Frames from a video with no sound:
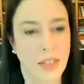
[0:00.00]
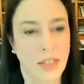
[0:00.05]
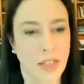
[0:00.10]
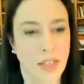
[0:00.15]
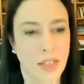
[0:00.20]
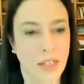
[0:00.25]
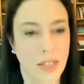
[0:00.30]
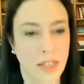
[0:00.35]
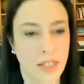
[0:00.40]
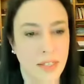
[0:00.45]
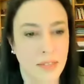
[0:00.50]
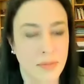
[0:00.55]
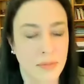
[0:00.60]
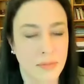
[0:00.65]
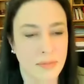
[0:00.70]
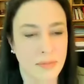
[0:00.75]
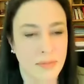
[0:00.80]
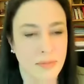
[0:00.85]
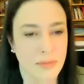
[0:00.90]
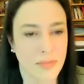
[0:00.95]

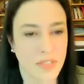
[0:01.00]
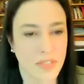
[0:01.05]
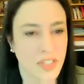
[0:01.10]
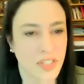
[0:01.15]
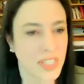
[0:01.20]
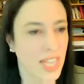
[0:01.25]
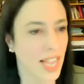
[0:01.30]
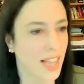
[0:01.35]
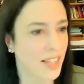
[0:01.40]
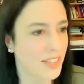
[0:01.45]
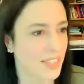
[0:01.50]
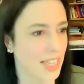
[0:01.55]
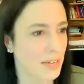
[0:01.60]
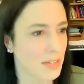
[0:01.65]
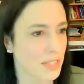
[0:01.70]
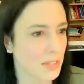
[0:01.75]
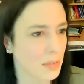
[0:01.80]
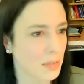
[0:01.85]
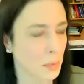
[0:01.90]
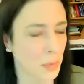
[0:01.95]
so yeah, that
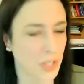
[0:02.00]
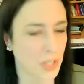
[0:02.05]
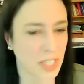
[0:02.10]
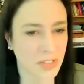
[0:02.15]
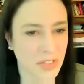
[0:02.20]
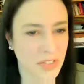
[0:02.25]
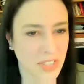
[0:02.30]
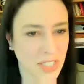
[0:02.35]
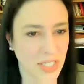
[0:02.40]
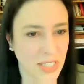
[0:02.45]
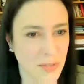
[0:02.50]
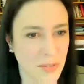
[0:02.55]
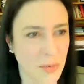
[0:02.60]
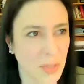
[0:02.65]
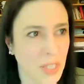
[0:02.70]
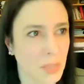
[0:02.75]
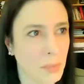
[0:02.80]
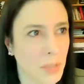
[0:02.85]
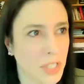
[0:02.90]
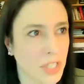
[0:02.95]
was a little more interesting. That was one
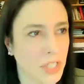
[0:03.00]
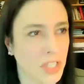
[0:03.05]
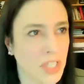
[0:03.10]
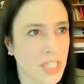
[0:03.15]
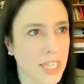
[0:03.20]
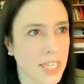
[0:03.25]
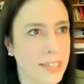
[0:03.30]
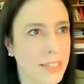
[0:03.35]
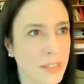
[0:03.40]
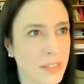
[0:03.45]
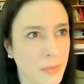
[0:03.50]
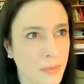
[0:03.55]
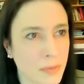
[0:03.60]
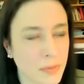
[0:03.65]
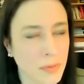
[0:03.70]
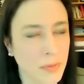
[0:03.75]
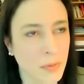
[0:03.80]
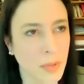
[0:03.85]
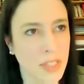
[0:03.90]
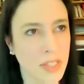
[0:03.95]
of the more creative
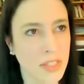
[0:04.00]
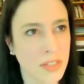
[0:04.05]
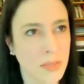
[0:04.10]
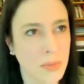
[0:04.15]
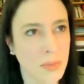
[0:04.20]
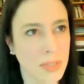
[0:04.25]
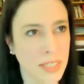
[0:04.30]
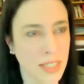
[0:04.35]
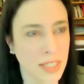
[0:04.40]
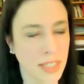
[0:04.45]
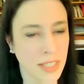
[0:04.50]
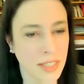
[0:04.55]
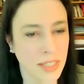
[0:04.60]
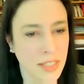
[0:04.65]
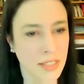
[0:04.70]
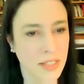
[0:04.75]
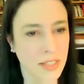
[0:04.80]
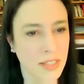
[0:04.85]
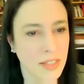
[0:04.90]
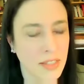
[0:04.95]
ones we did.
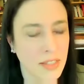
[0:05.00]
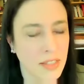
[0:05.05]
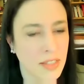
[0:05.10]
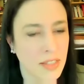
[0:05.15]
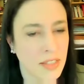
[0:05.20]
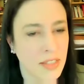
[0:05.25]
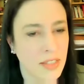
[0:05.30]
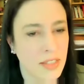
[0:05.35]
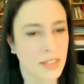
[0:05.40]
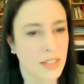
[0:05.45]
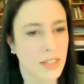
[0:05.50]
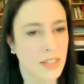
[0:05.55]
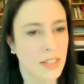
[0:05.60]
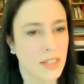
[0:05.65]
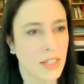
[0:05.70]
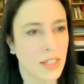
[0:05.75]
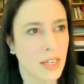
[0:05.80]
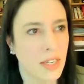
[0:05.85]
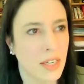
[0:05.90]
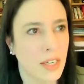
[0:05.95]

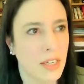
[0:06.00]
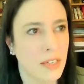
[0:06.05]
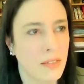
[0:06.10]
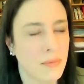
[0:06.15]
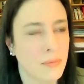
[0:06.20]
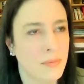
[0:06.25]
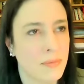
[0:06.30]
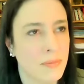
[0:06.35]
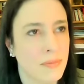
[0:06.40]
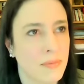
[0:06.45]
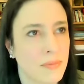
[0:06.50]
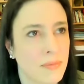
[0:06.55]
And